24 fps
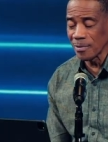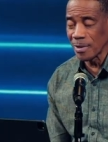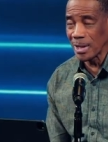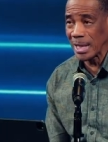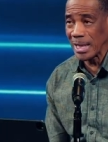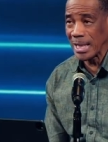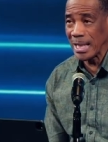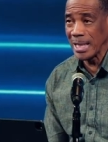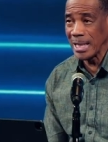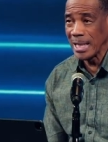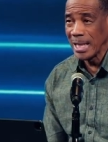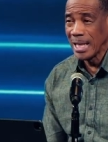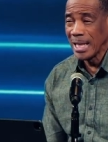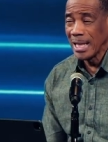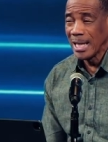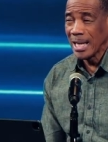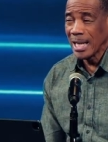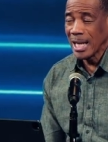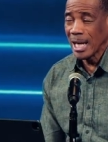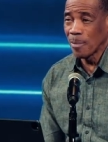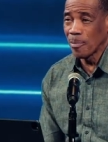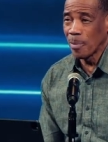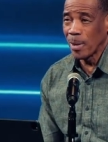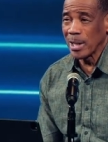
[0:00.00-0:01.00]
of clay.
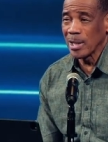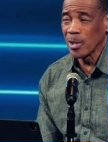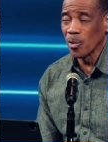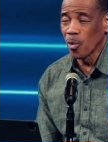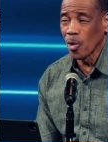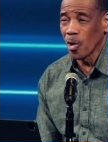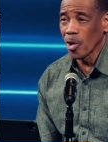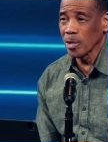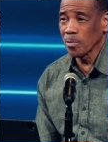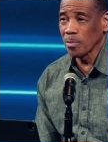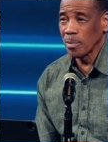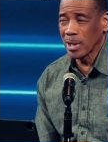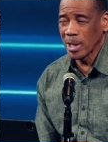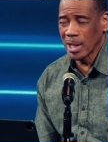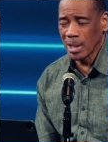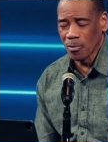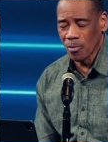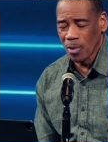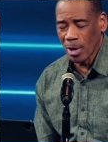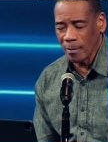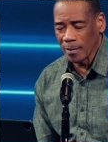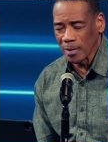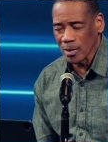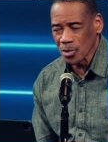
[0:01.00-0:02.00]
I pray the word
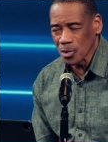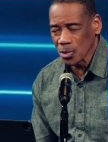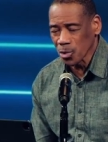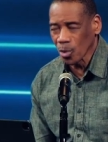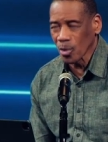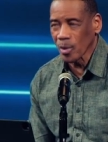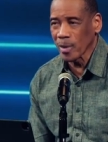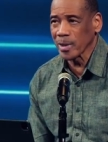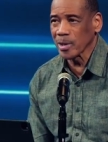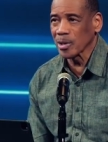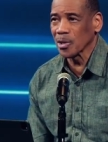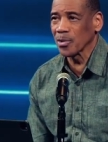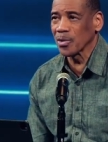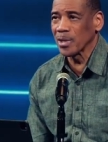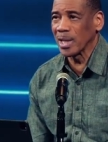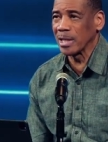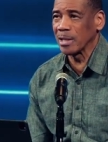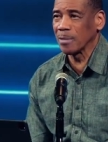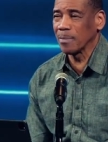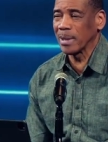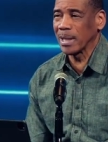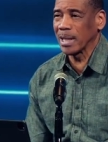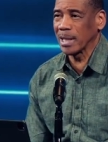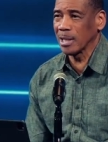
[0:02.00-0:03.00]
become revelatorial,
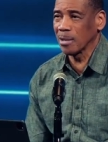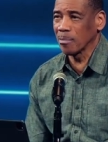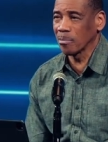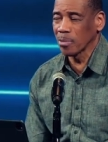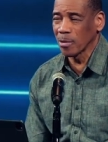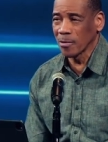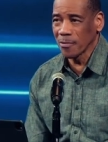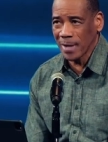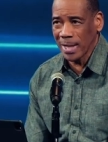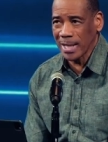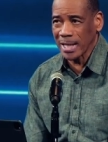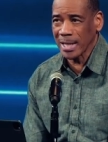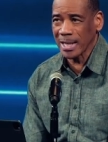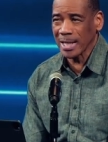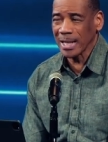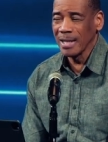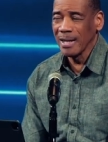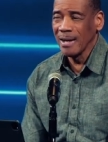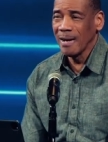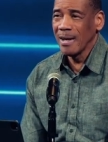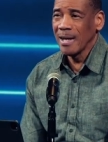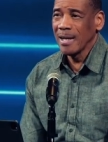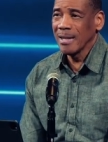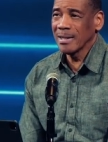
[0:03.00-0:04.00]
that it become prophetic,
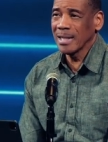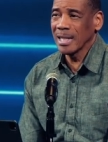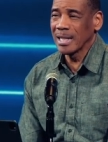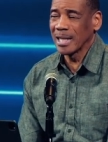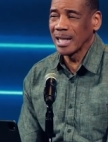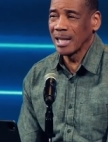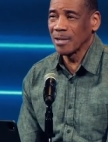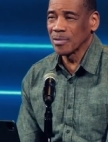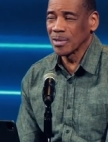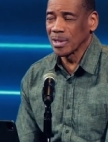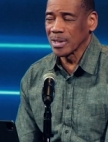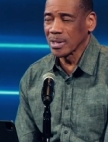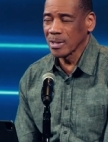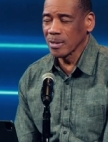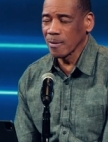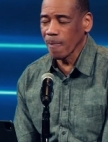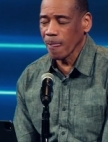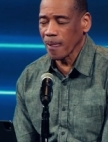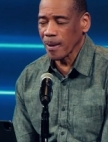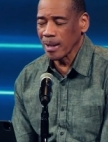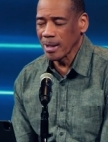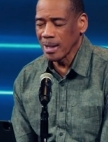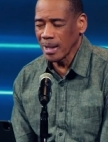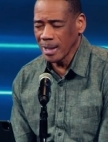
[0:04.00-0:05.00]
that it gives us
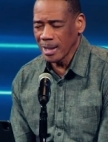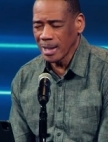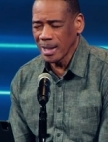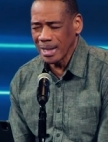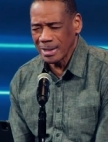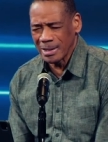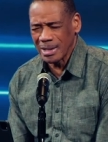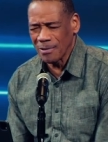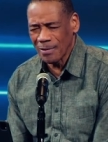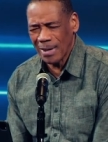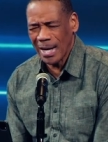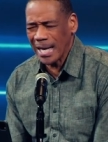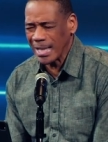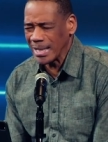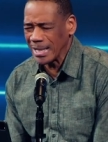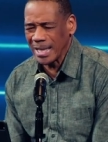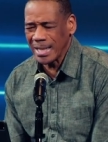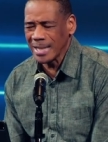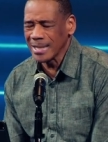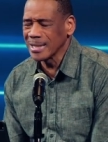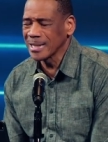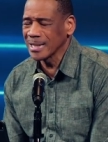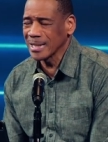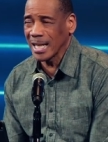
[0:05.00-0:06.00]
uh, divine
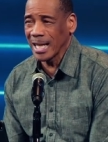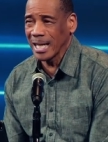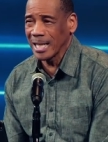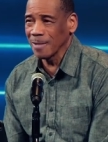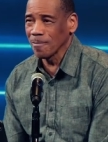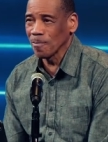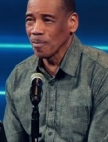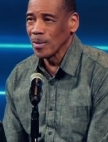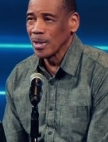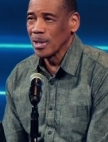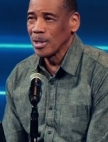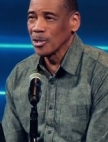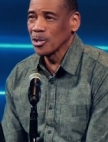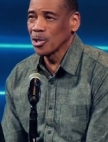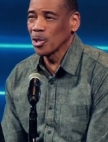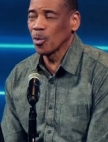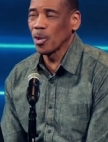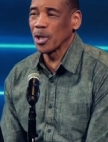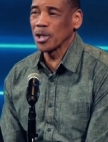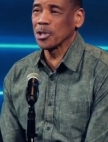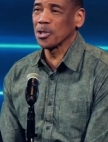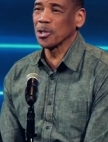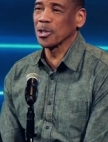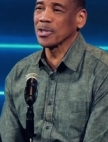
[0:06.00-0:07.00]
insight to
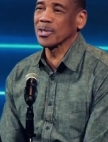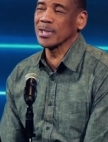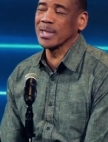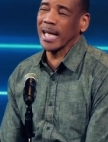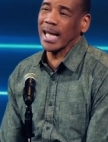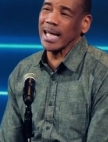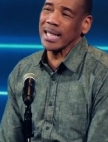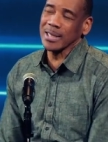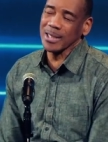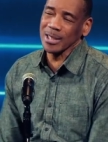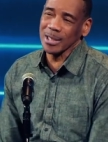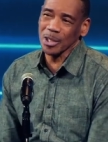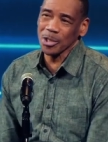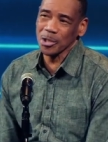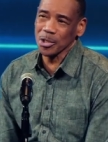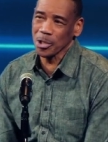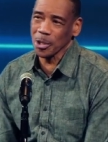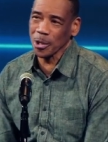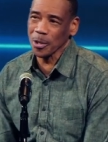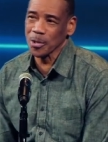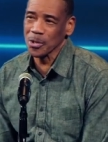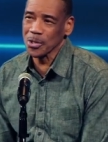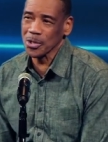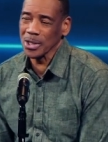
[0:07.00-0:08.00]
what you're saying to the
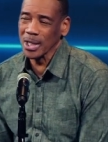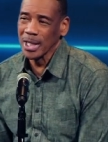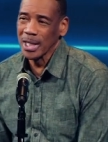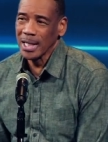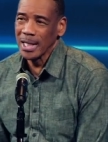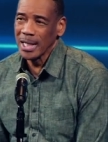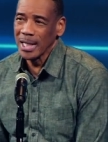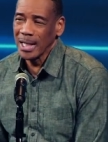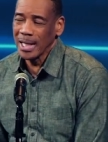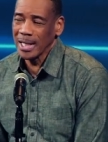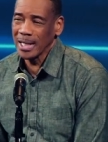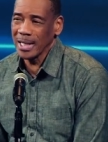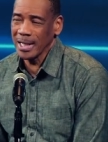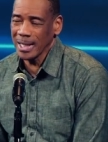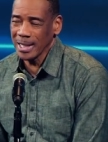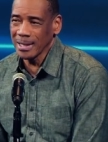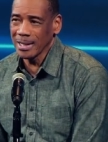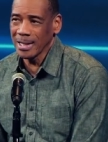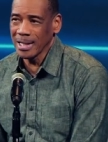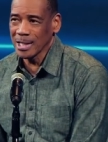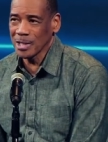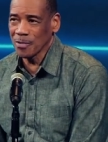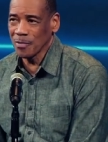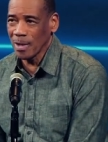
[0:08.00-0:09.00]
church
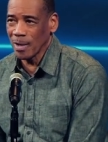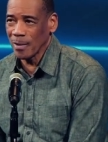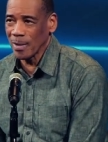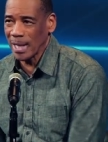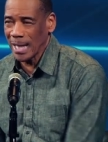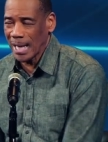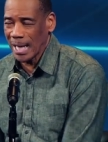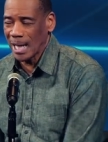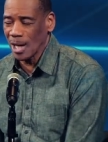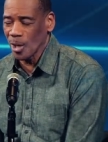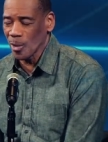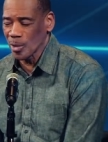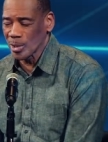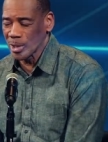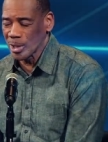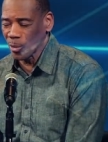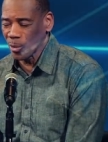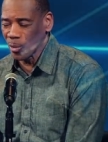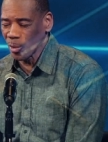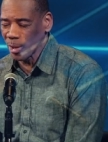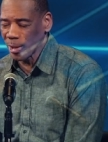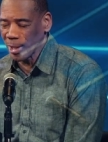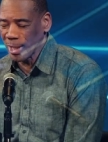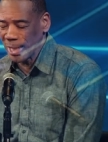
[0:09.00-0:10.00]
in this very hour that
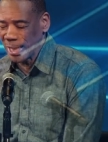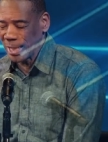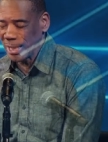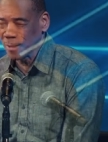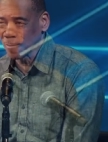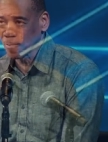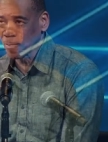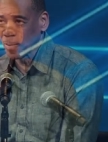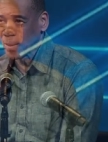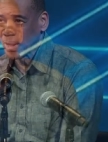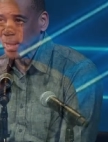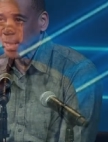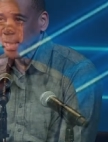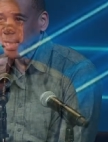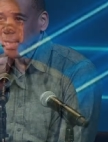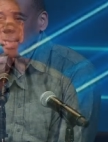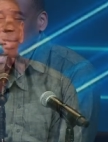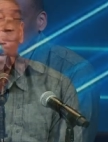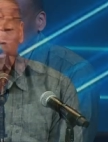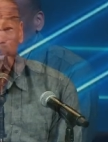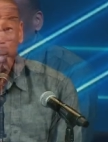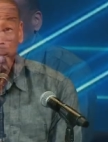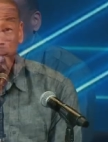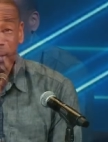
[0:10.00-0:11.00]
we're in.
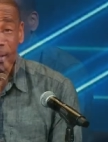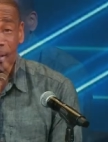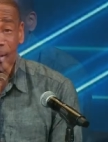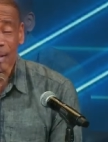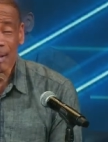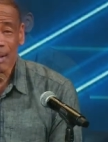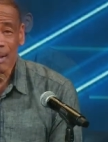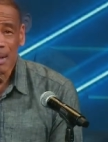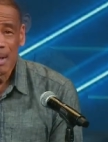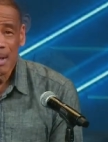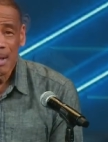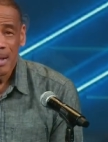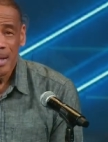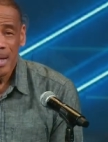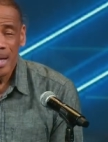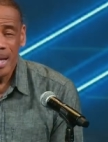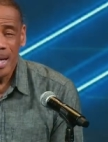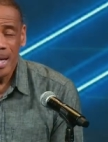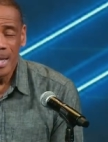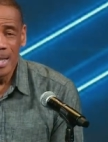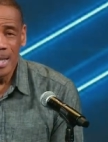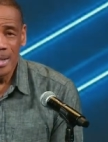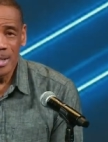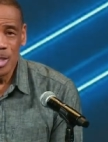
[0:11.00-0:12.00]
Now bless us
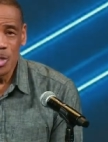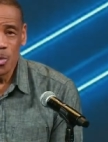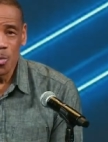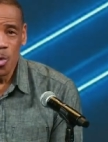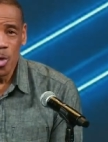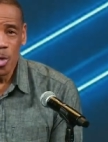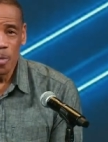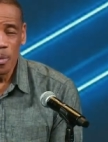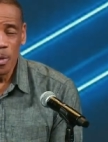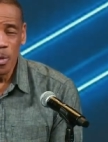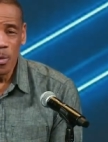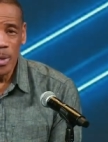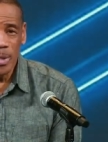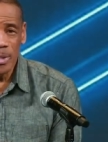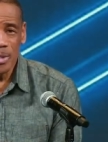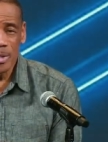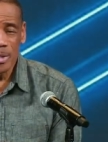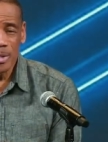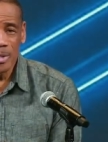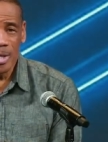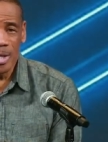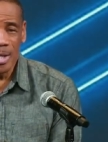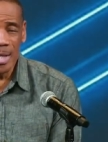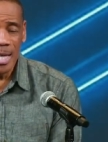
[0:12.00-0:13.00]
and let this word be rich
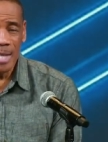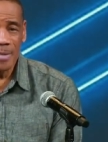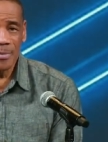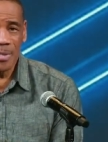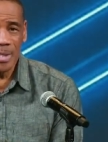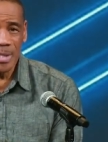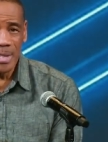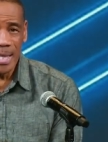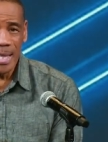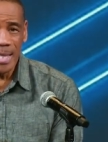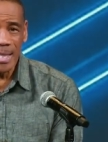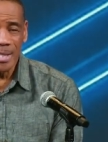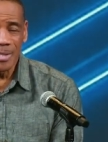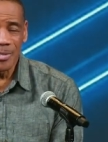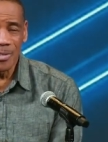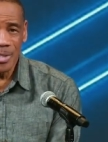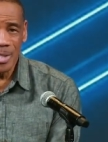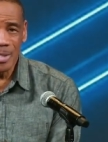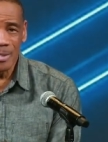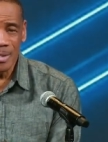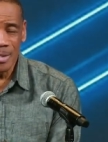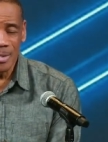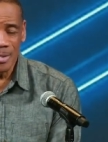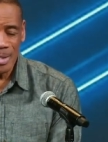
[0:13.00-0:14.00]
in our lives tonight. In
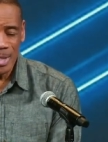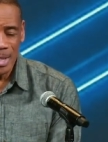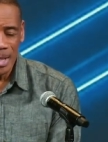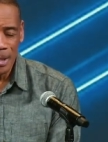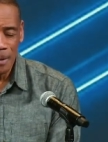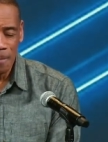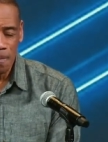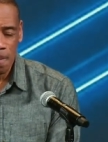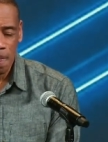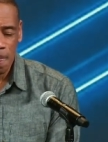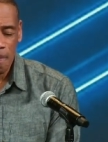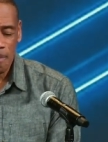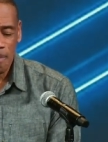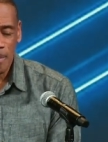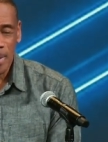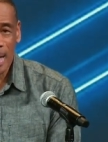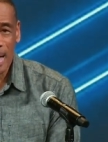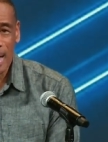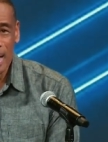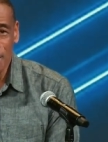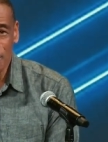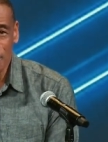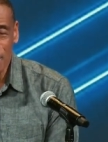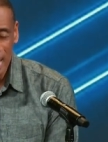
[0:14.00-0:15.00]
Jesus' name,
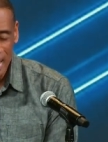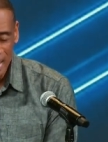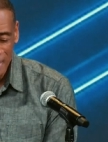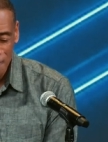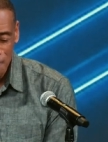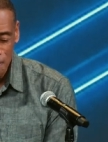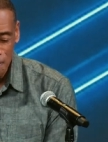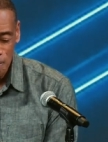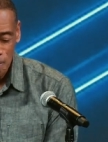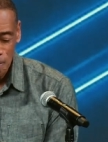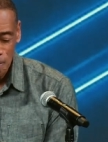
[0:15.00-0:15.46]
amen.